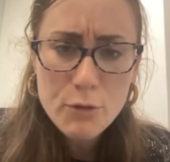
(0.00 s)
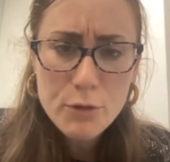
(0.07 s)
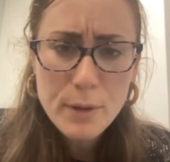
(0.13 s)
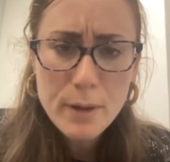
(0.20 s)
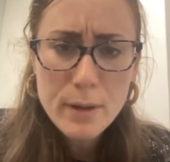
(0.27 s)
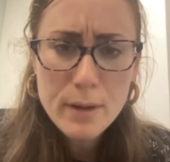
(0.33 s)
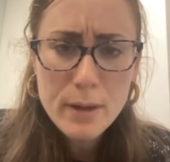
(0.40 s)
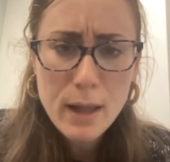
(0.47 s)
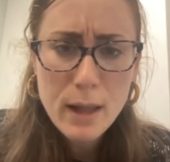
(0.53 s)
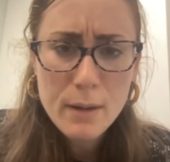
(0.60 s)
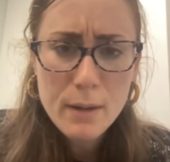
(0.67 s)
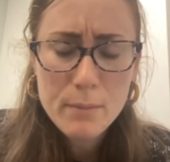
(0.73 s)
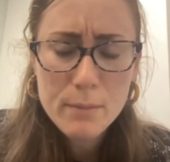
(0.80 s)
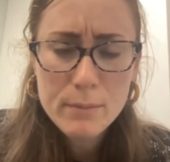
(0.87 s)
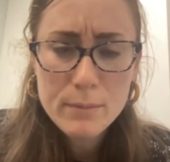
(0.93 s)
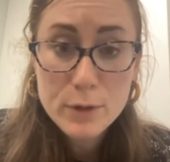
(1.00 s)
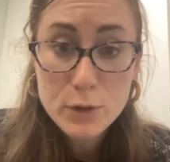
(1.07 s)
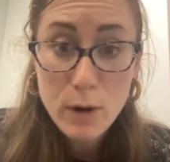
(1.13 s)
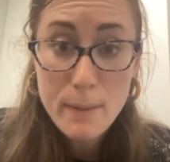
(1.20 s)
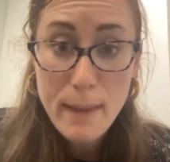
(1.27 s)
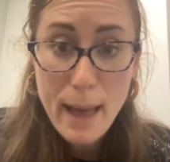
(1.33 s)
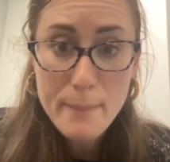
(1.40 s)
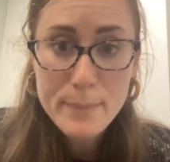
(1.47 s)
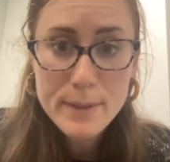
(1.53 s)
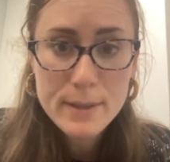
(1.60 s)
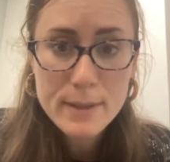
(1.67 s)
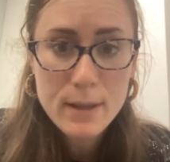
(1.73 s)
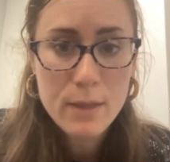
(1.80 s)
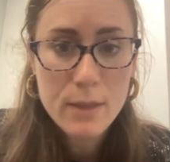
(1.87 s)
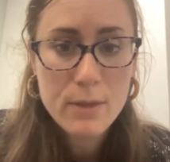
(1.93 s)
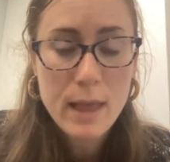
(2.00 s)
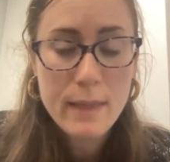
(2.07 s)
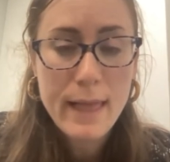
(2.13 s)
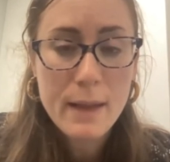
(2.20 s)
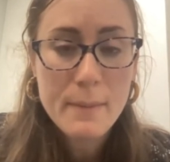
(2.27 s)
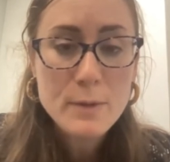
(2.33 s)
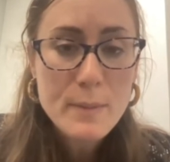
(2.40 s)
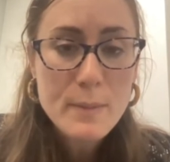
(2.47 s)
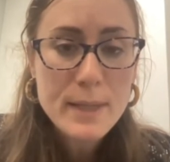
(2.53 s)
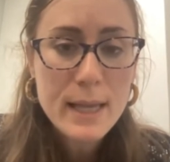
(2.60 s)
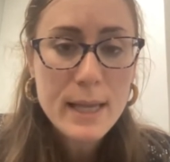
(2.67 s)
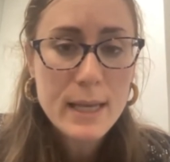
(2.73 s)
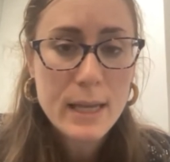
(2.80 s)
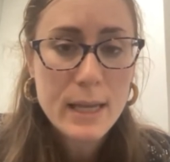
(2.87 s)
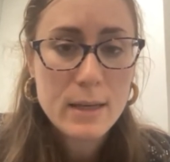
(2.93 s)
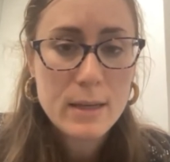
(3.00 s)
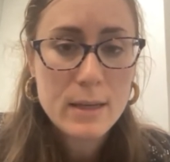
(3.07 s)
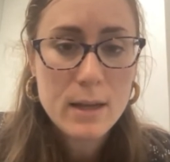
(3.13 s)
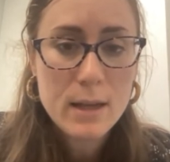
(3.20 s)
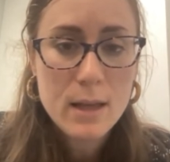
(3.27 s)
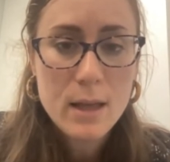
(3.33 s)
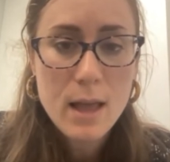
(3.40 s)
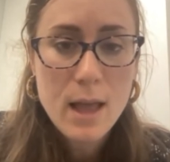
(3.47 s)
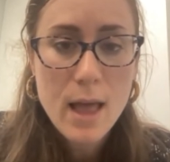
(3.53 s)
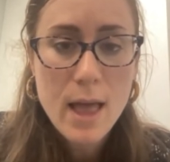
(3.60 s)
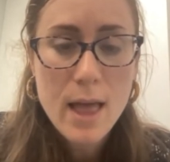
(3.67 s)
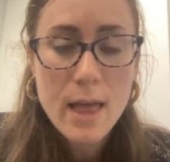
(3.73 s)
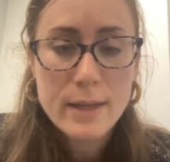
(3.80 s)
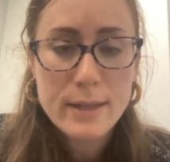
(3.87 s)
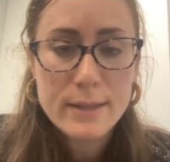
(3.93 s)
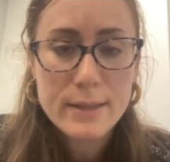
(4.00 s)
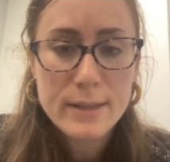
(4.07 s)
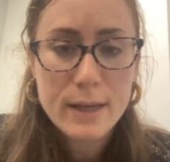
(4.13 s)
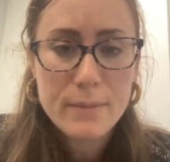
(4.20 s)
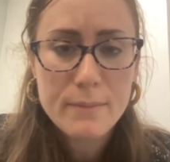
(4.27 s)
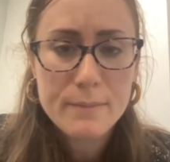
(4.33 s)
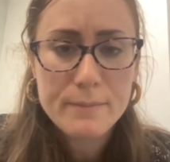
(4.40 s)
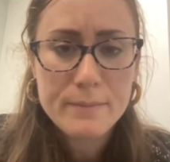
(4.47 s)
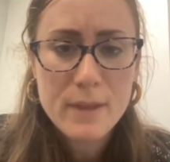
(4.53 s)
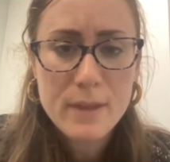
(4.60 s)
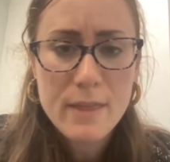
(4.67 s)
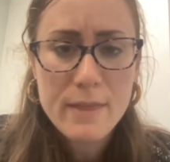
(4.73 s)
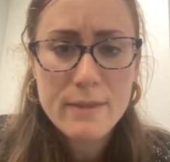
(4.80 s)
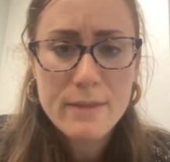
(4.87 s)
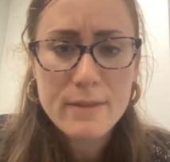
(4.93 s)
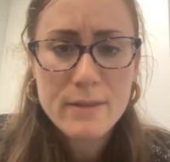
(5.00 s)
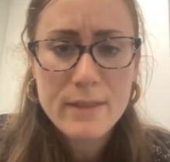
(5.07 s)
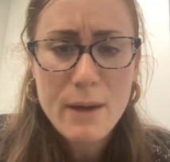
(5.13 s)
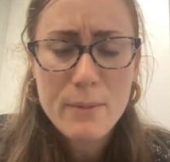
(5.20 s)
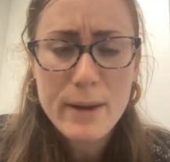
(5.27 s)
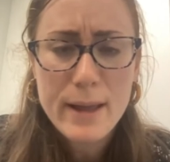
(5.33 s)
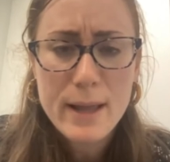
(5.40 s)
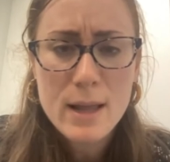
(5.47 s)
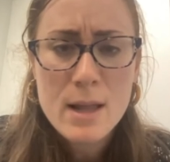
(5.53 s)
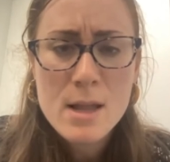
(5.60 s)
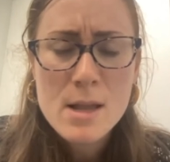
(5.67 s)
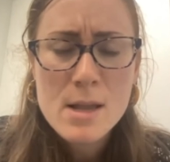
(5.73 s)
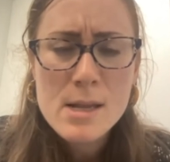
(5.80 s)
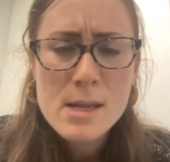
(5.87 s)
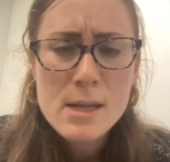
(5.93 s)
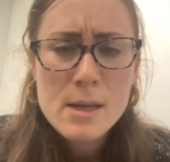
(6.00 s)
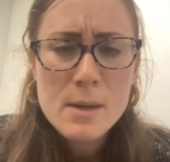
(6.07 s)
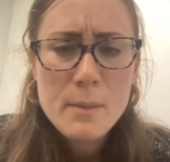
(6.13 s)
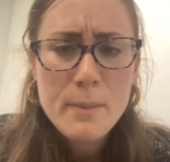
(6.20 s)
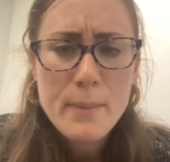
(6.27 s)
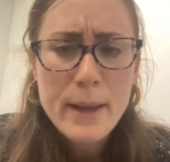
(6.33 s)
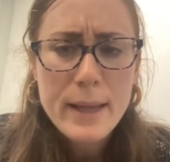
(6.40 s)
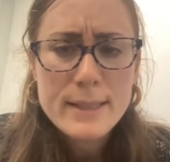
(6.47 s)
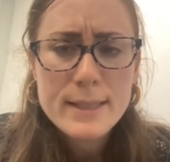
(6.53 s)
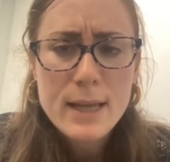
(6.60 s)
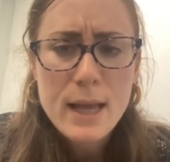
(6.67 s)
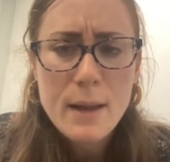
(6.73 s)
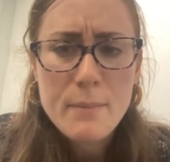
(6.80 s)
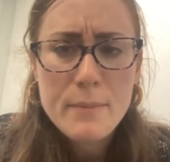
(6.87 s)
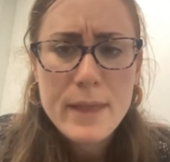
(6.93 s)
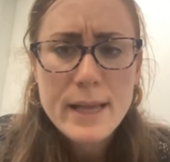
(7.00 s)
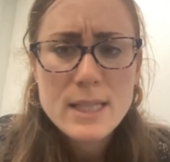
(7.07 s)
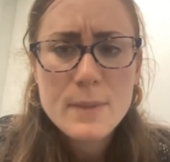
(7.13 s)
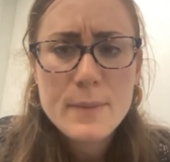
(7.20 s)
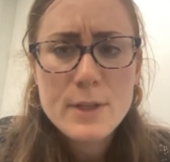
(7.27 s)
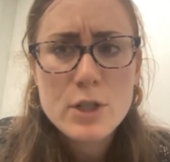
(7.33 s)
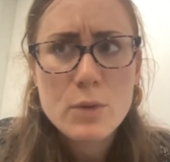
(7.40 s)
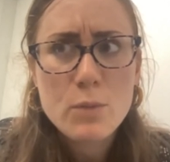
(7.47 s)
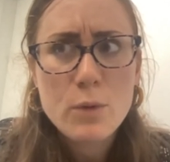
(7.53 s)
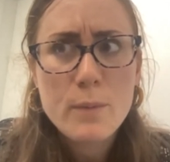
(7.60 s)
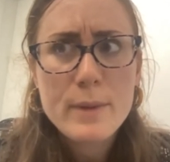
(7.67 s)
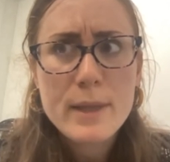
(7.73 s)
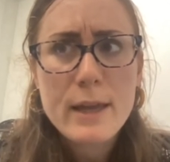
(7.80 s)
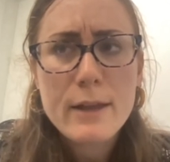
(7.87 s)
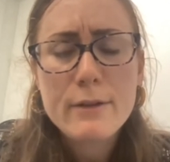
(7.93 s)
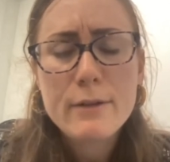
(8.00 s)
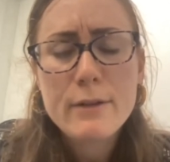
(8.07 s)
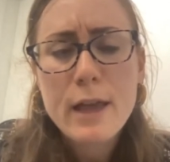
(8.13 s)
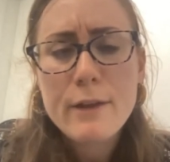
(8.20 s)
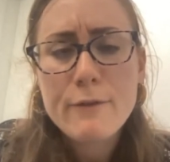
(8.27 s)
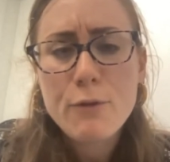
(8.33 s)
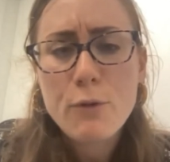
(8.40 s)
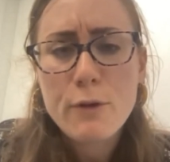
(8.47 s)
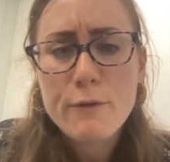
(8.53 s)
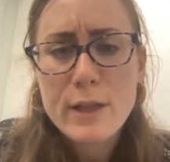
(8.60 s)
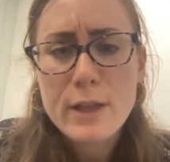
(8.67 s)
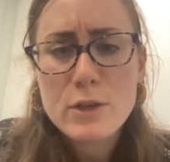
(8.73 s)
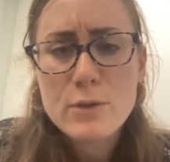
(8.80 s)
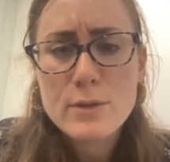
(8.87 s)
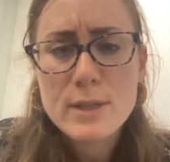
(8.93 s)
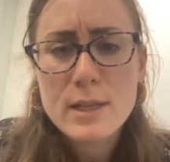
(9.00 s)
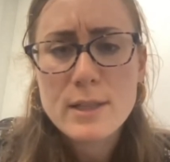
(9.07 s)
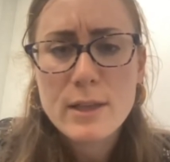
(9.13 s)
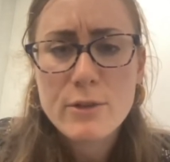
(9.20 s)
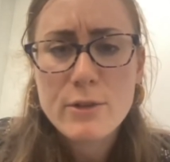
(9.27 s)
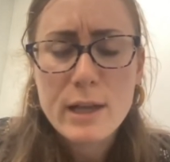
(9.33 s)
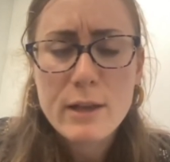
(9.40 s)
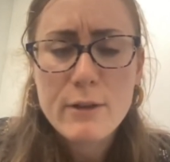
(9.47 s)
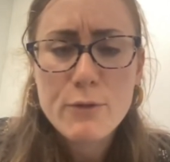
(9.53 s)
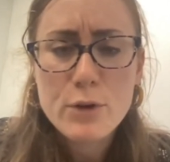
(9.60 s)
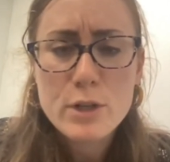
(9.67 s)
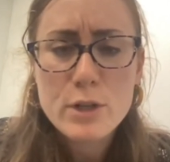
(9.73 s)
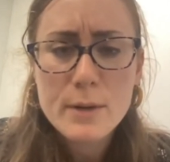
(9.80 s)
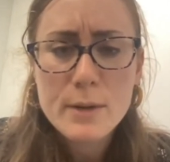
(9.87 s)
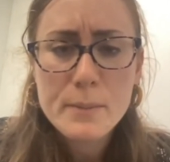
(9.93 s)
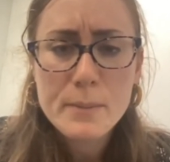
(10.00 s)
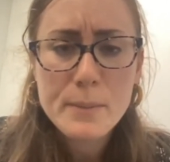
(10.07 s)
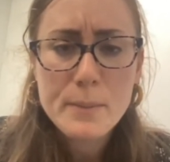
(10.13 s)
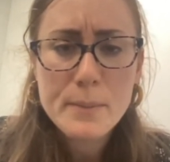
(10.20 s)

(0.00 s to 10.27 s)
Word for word: through the um, story maps on, on LACMA's website, and and um, and that way. But um, the exhibition will be at, at four venues in Southern California.